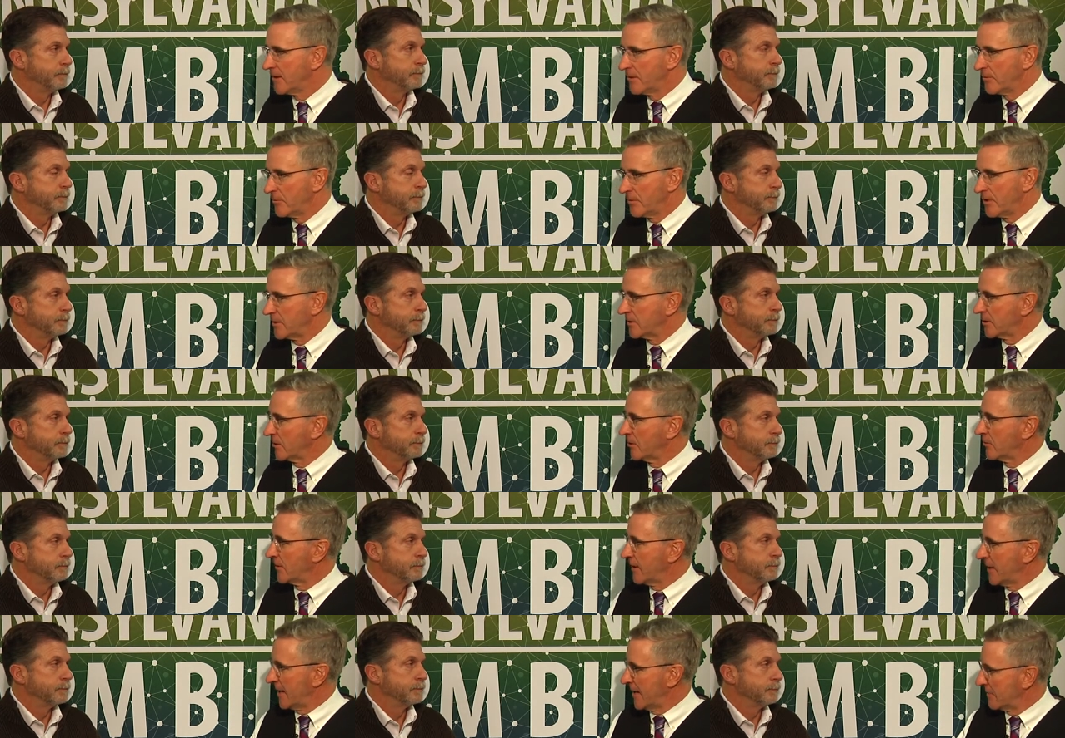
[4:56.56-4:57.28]
Speaker 1: we had to
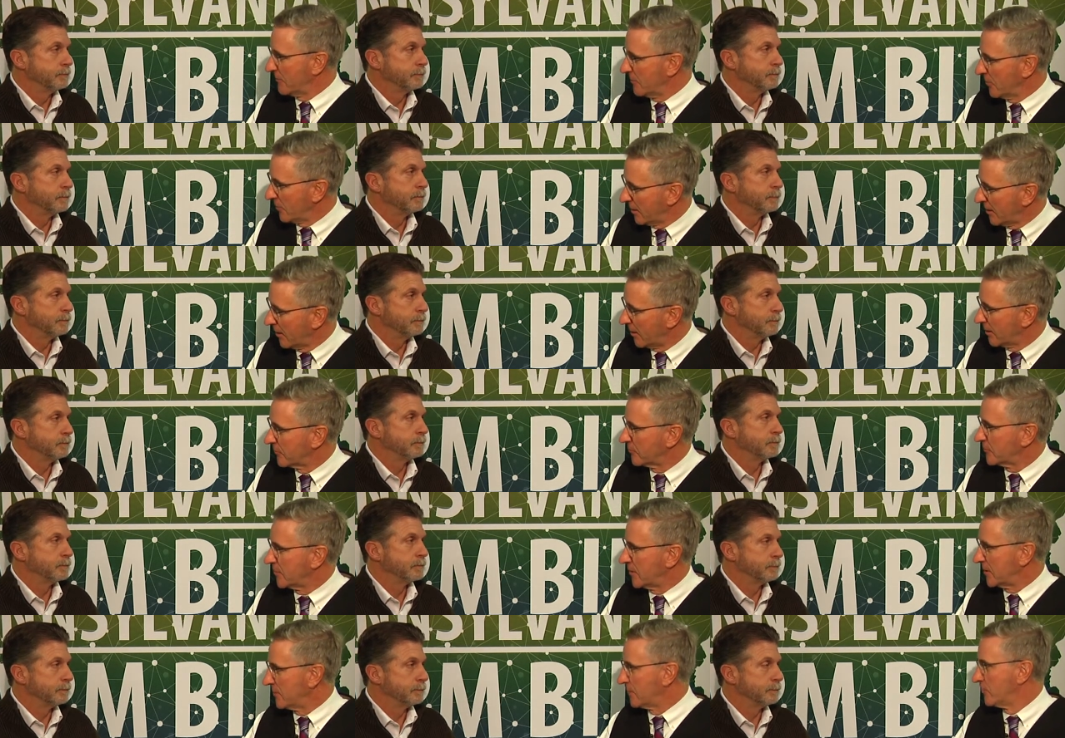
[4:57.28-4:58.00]
go to animal
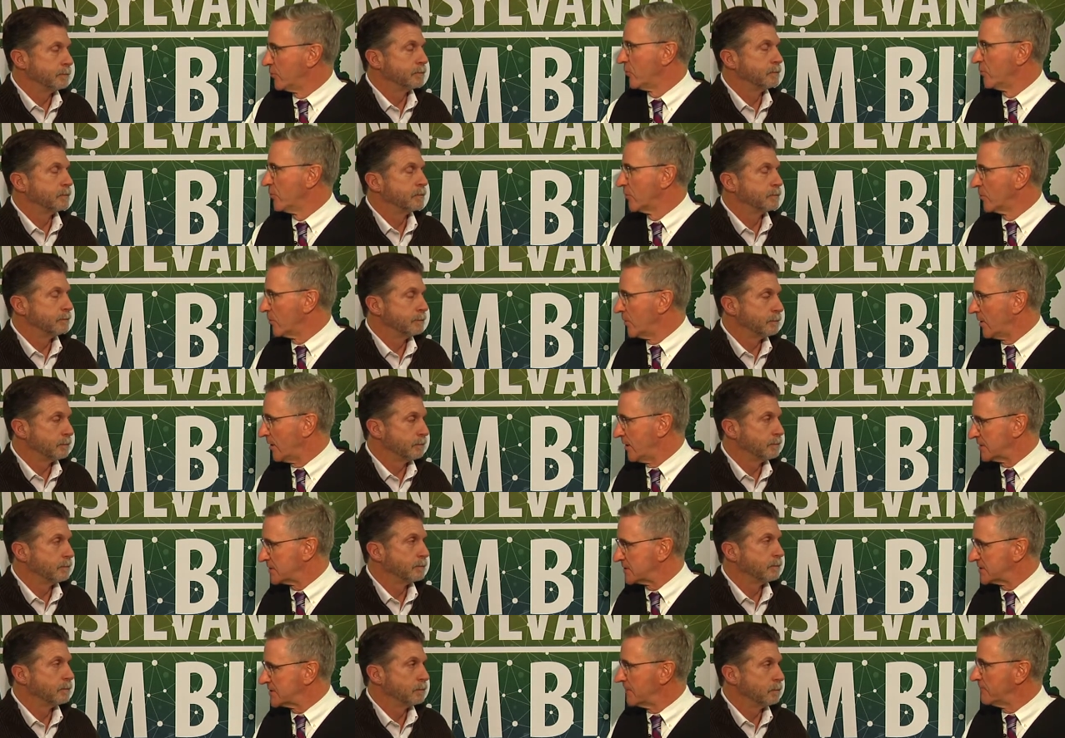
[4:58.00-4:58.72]
health. We had to pull it
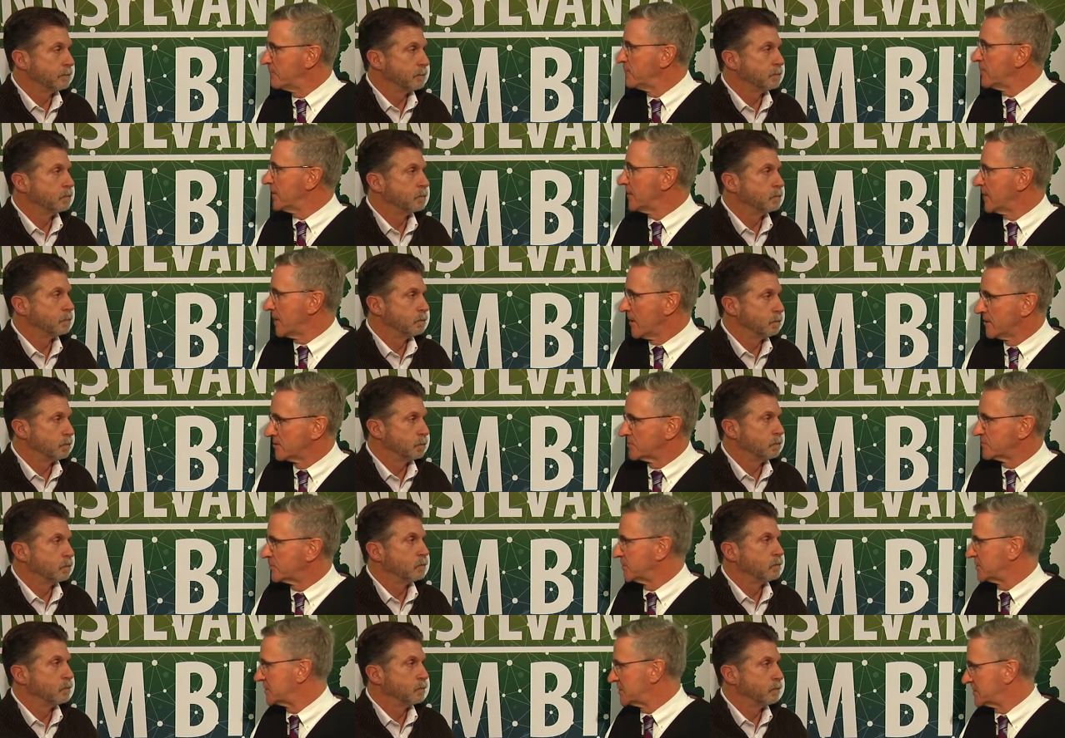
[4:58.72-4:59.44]
away. Something
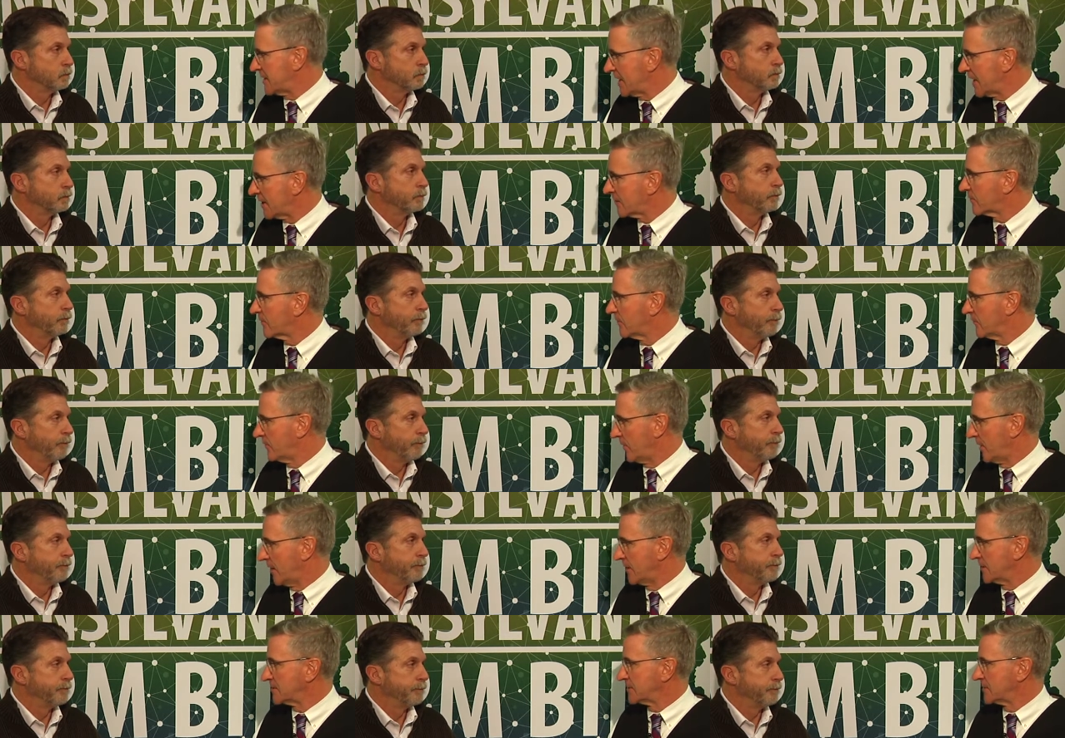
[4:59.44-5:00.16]
else was
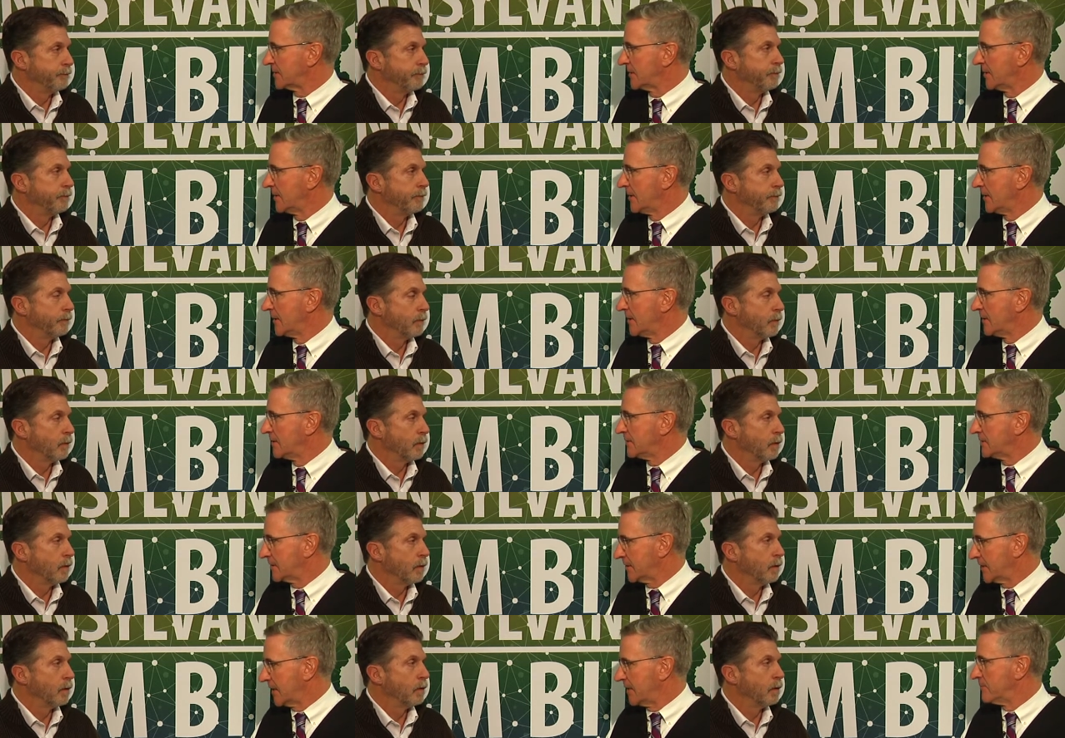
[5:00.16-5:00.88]
sacrificed
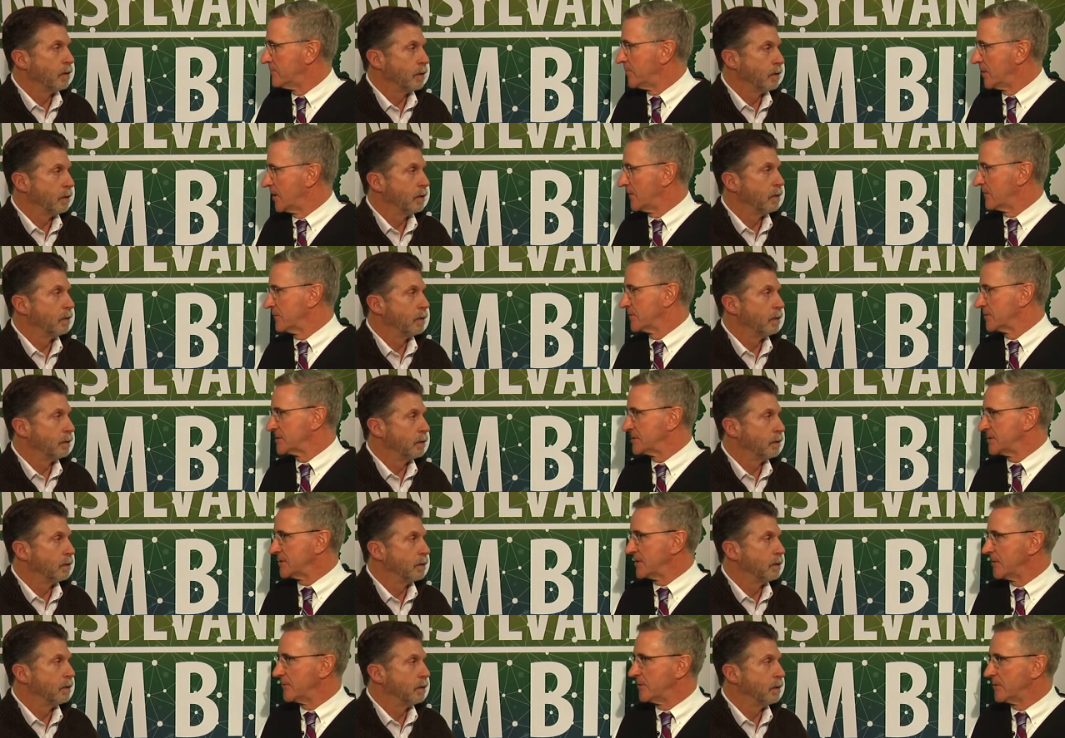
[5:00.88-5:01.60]
to get money for
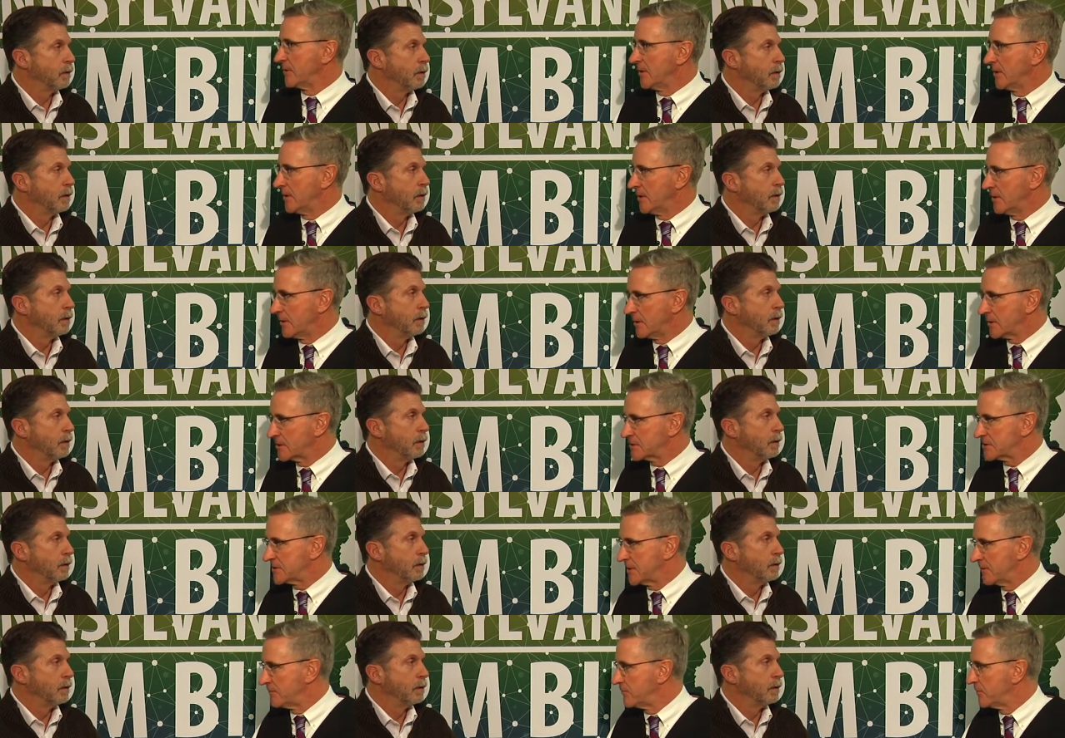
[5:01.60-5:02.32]
CWD,
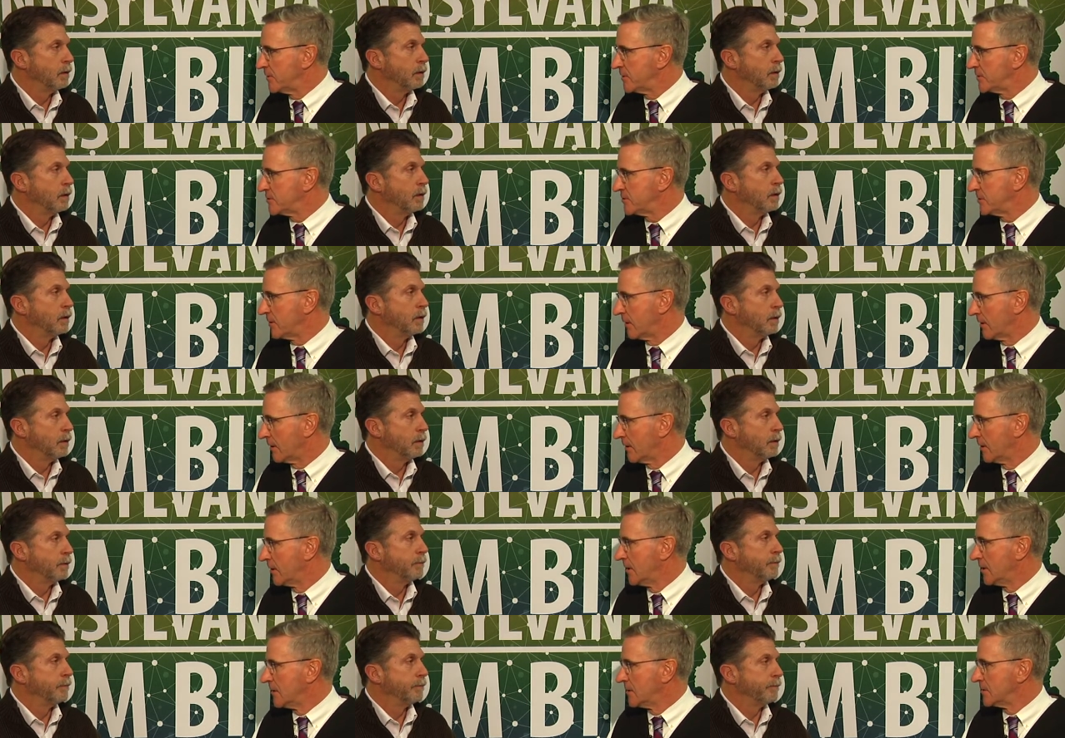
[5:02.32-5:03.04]
except this
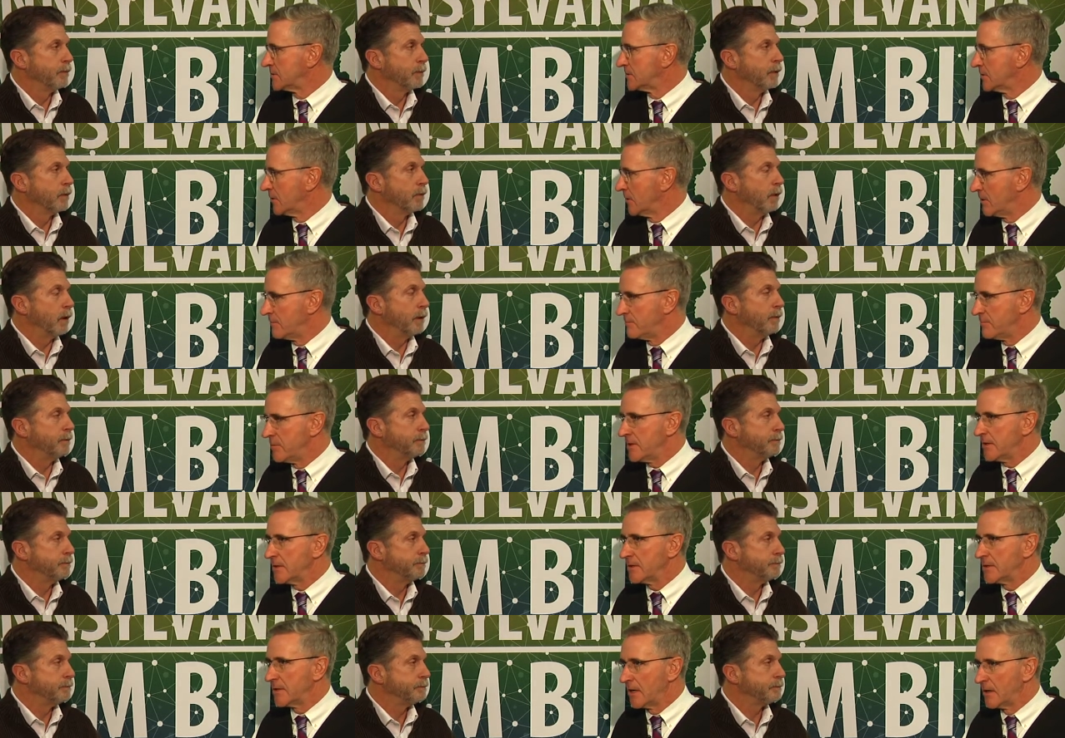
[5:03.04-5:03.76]
year. So a
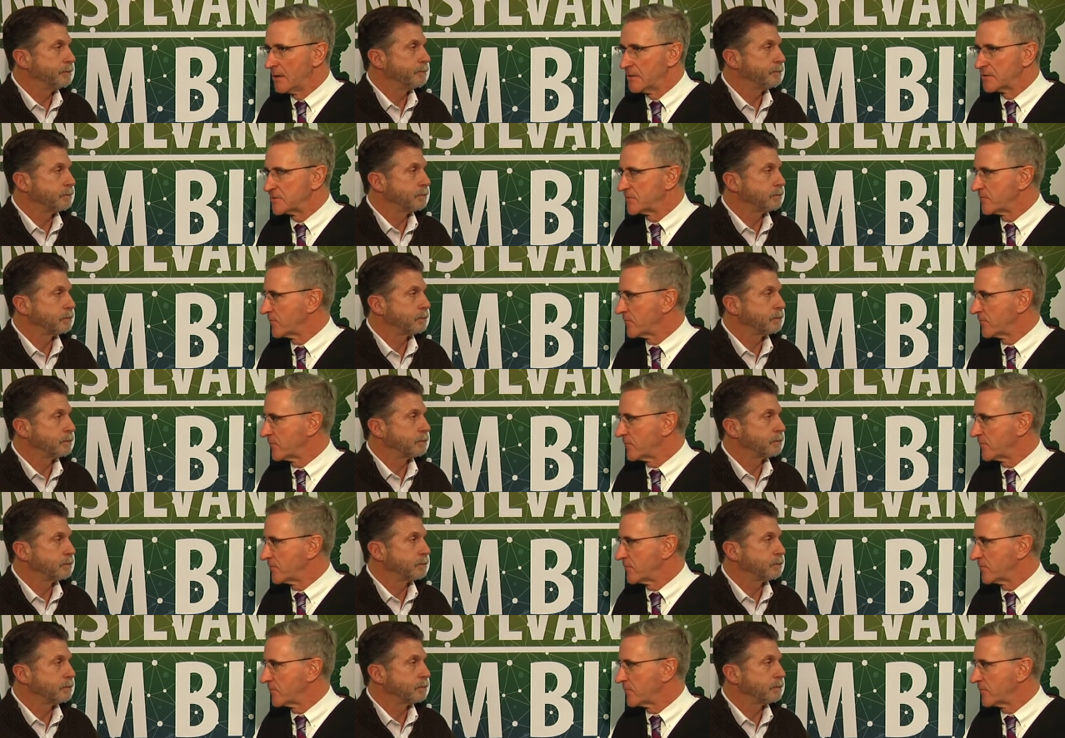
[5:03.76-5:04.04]
million dollars,